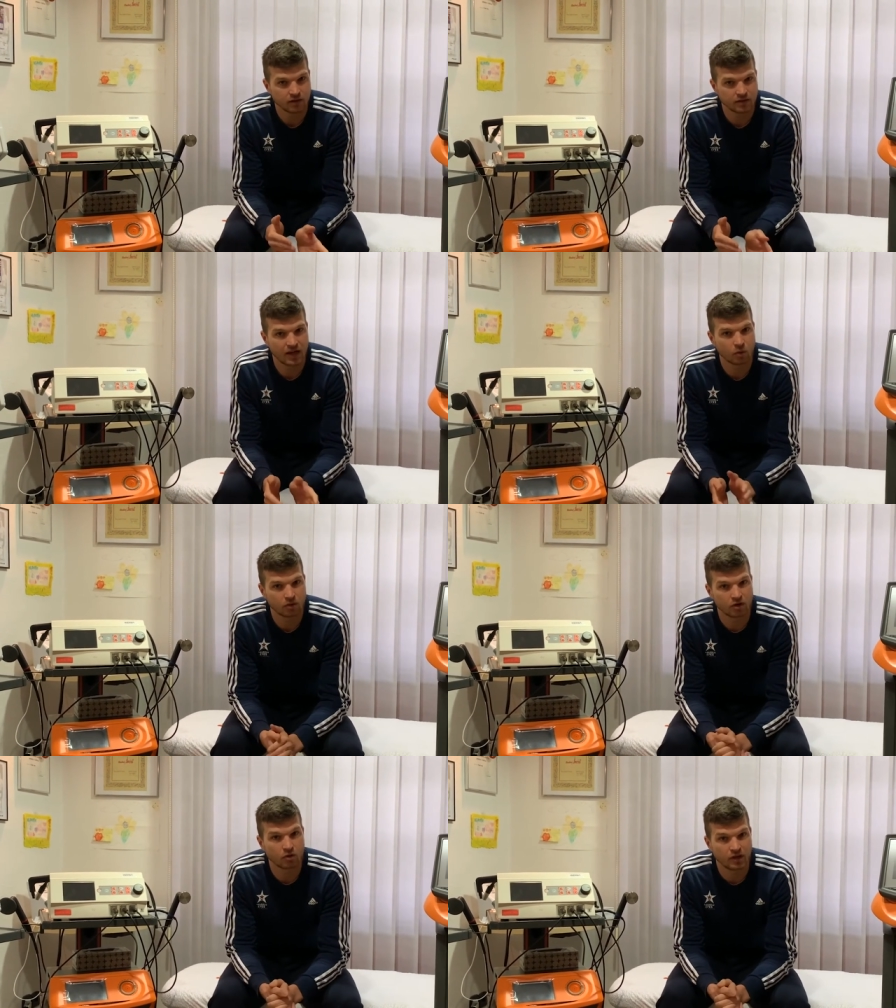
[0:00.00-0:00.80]
They
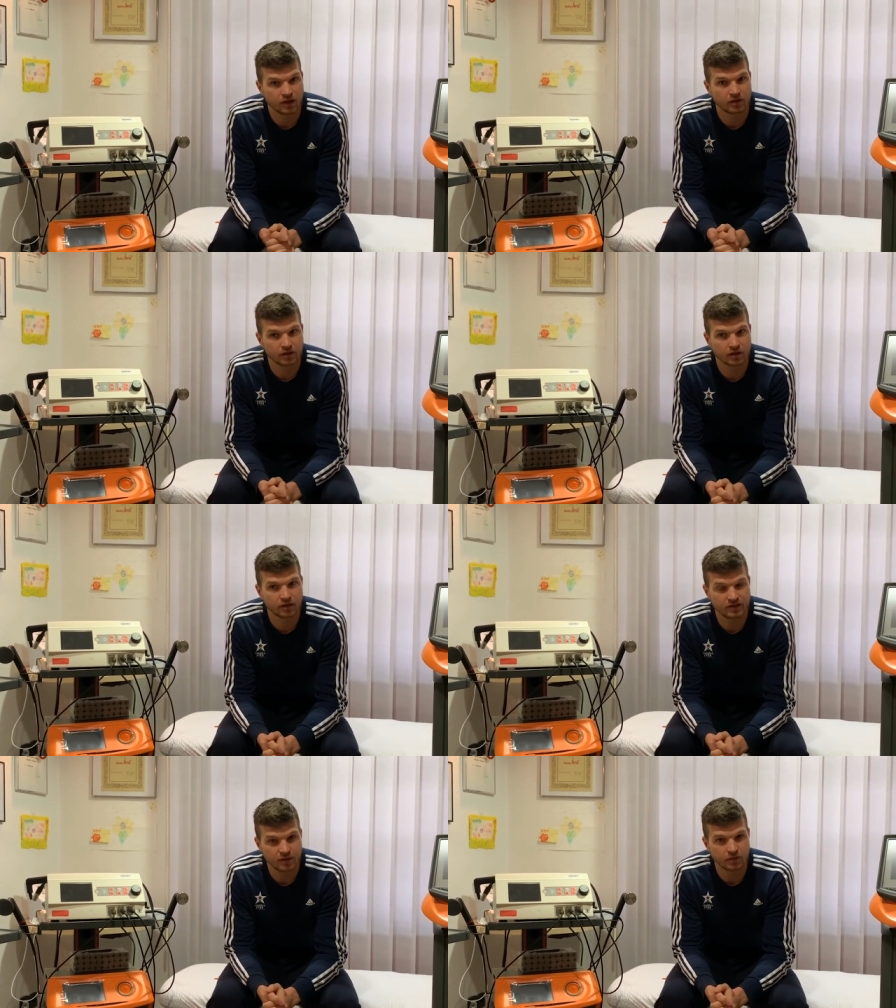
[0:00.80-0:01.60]
were Euroleague
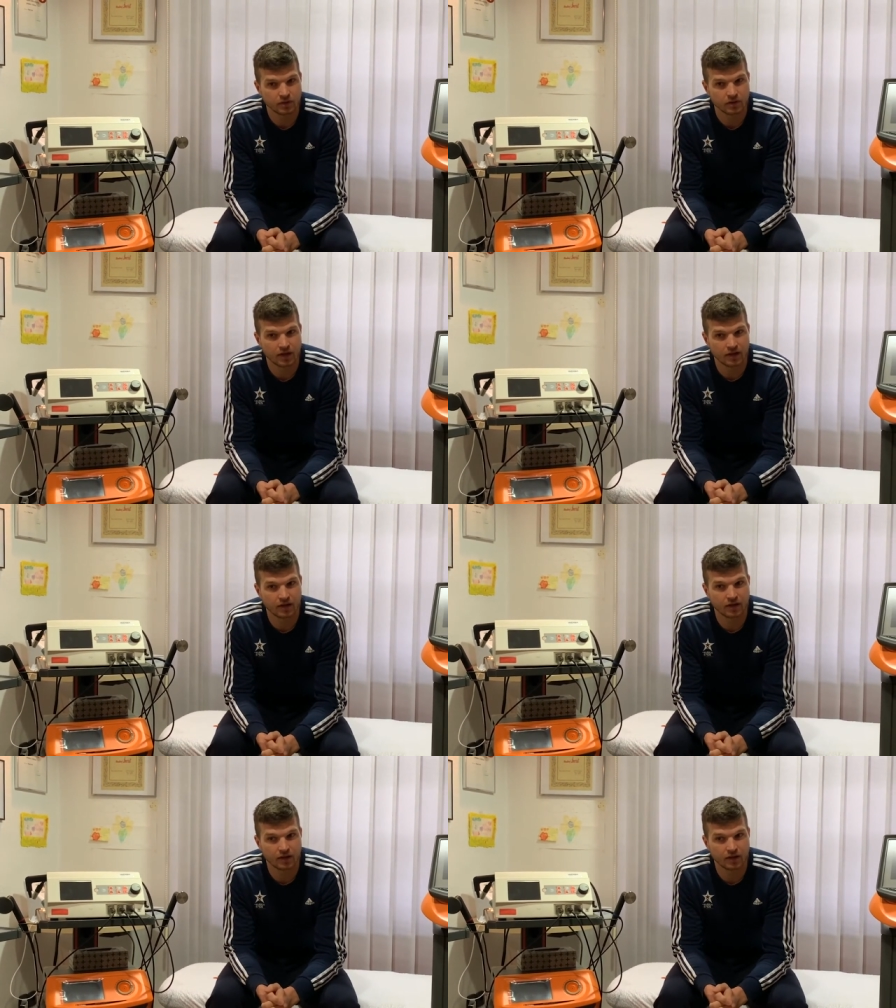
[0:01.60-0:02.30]
team, And